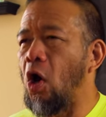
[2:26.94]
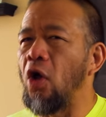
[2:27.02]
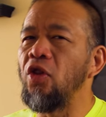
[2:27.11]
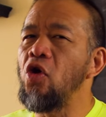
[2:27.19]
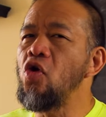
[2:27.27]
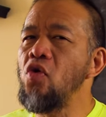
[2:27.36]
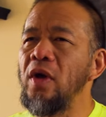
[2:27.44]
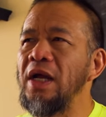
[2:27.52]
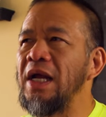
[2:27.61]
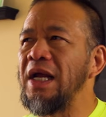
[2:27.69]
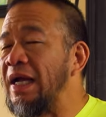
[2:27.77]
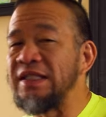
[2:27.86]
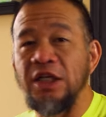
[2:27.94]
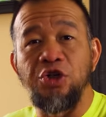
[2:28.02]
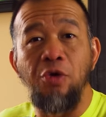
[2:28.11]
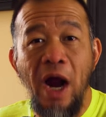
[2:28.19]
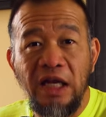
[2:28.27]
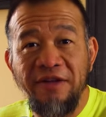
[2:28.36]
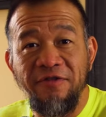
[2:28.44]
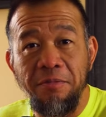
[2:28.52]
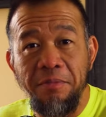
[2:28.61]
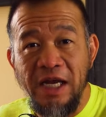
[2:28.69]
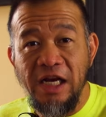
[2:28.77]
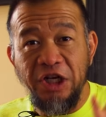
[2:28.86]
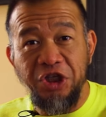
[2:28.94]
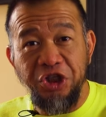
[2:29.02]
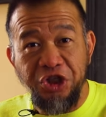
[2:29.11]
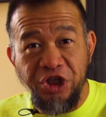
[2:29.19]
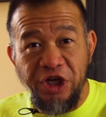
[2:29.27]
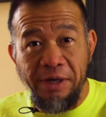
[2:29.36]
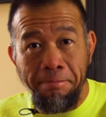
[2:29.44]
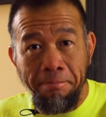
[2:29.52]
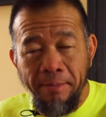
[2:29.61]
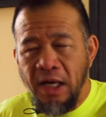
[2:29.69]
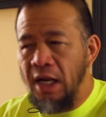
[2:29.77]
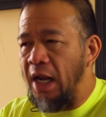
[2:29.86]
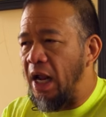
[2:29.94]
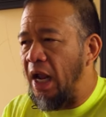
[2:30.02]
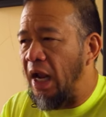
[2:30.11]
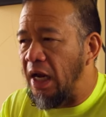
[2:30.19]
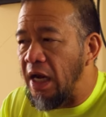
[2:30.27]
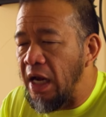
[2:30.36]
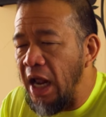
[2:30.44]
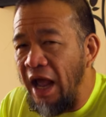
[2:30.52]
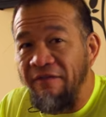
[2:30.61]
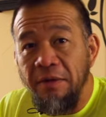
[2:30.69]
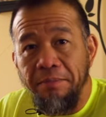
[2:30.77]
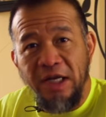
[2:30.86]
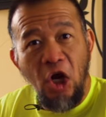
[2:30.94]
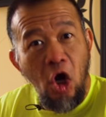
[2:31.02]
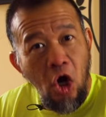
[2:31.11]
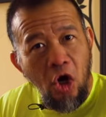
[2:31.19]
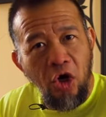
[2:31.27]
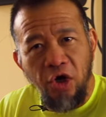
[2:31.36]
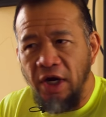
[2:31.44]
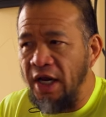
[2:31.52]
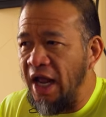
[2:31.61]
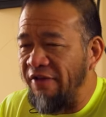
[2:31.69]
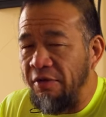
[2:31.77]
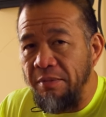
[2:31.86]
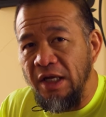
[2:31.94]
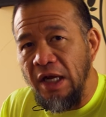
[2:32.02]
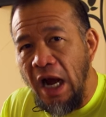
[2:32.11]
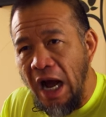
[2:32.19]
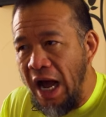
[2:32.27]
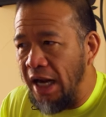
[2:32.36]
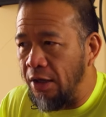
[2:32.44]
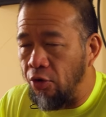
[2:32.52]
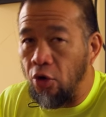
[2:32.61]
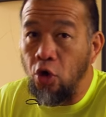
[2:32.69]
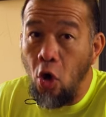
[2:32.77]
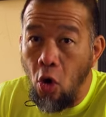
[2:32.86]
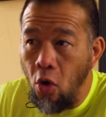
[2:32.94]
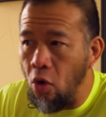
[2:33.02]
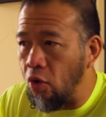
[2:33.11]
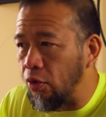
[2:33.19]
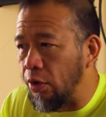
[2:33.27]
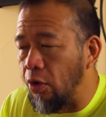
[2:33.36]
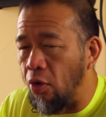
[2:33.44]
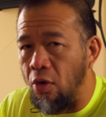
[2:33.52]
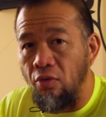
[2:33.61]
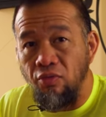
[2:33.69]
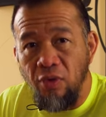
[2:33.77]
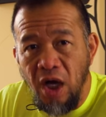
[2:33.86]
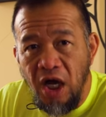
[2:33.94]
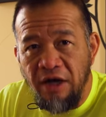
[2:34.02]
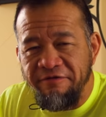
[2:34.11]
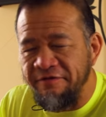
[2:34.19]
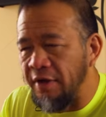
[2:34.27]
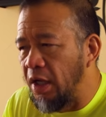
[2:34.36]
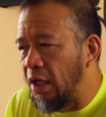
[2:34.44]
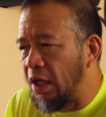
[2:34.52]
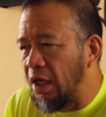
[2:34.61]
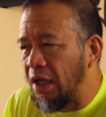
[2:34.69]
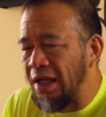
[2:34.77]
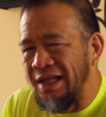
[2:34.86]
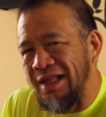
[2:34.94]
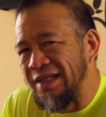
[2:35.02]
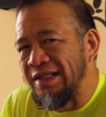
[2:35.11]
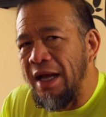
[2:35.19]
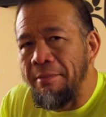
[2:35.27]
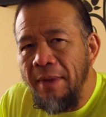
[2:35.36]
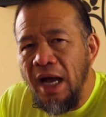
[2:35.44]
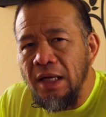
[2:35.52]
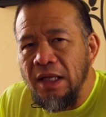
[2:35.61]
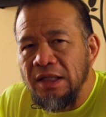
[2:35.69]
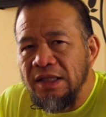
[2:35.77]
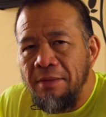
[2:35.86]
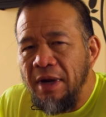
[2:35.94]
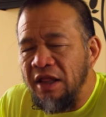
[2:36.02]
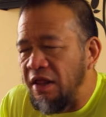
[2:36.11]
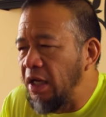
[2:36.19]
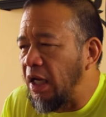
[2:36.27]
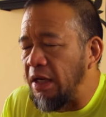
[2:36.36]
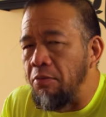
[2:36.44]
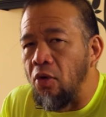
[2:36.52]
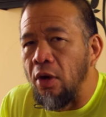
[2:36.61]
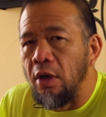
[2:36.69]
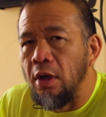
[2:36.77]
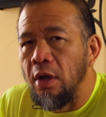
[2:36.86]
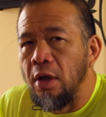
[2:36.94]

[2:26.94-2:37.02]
although it's attractive to be in a gym and have it be hard and have it be hot or cold or rough, that's not my thing anymore.